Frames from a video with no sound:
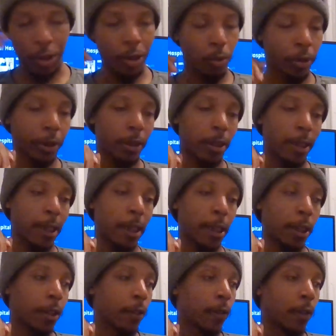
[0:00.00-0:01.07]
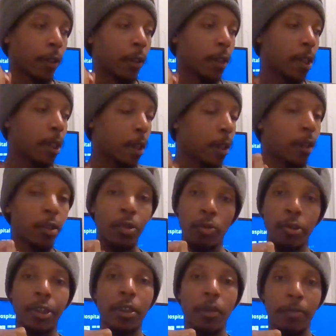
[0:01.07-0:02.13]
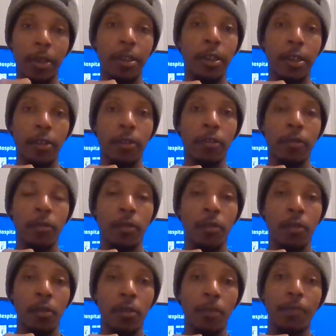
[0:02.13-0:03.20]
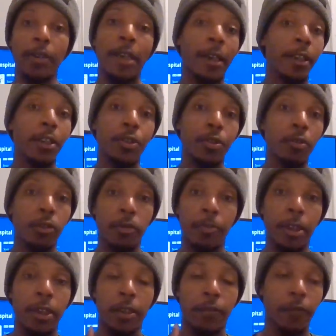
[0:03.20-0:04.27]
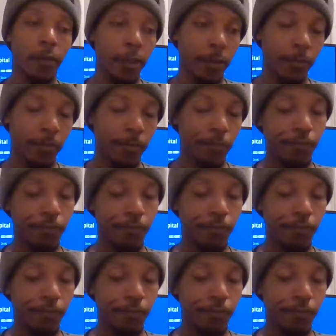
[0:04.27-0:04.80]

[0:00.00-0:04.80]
she was like, Nina is always going to be Nina, but I can choose to be different.